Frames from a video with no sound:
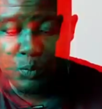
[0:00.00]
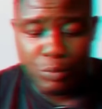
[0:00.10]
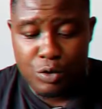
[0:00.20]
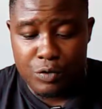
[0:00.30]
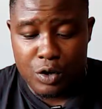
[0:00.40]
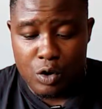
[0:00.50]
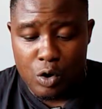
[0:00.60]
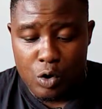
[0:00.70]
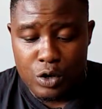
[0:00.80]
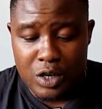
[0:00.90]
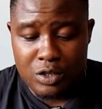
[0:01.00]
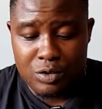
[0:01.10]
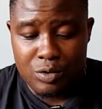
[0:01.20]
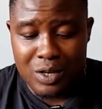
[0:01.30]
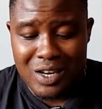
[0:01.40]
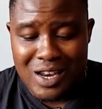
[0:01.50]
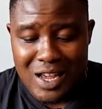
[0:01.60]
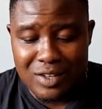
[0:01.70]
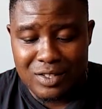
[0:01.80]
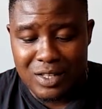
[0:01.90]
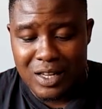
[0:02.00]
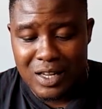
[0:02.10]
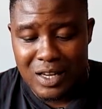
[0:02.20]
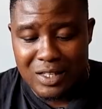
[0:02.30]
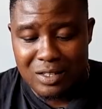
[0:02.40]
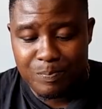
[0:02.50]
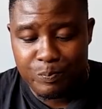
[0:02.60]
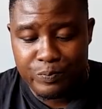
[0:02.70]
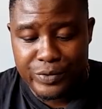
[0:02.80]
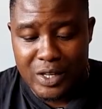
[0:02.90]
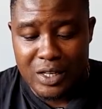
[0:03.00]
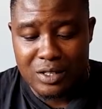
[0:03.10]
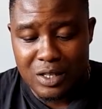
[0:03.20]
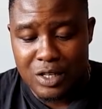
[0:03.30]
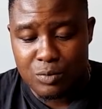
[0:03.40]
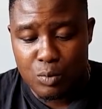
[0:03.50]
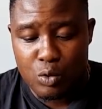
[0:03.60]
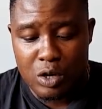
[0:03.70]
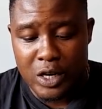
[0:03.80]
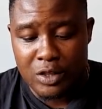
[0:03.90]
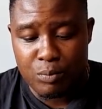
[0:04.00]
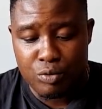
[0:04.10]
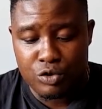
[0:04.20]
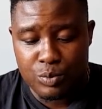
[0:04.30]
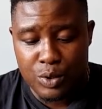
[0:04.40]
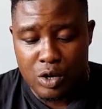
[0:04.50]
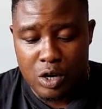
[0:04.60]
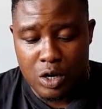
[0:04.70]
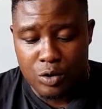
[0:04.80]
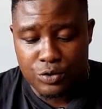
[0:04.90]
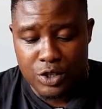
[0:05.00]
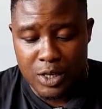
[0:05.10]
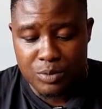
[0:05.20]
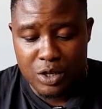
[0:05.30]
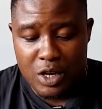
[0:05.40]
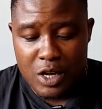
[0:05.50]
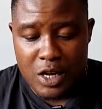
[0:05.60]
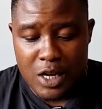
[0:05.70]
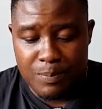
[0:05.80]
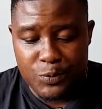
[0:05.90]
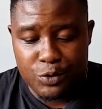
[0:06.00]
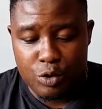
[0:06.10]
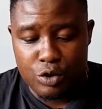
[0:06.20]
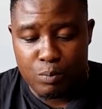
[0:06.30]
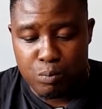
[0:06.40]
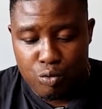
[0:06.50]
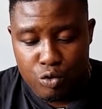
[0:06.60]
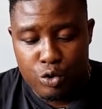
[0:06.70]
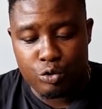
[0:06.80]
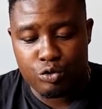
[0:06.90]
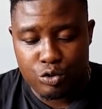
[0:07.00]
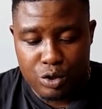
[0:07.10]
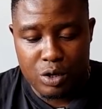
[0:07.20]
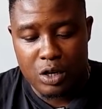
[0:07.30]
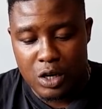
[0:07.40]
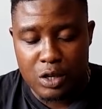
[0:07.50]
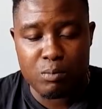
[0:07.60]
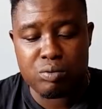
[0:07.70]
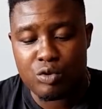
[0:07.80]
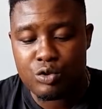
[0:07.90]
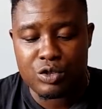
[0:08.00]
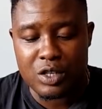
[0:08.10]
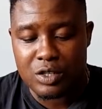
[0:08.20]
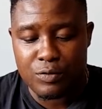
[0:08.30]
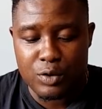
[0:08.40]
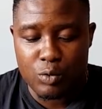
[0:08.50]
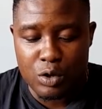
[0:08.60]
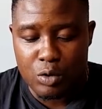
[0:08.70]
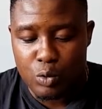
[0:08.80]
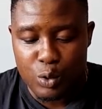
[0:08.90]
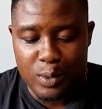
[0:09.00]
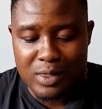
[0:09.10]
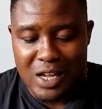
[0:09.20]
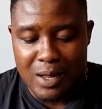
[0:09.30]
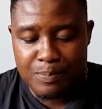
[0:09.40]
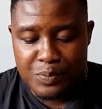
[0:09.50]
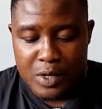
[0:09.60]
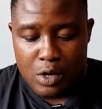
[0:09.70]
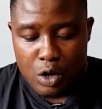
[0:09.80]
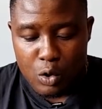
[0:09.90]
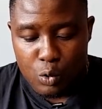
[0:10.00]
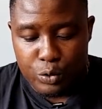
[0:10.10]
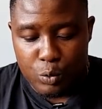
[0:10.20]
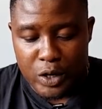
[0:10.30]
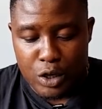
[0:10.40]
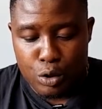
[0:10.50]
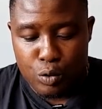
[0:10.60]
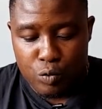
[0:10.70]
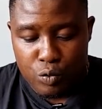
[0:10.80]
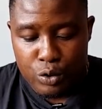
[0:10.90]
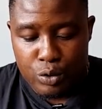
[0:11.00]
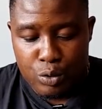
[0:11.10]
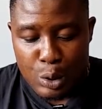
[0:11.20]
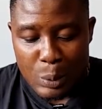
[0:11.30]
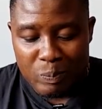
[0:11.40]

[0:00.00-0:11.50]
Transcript: Moving on to the next kit. This is more like the bruised banana concept. It's got the bruisedness, if you want to call it that, all the way through.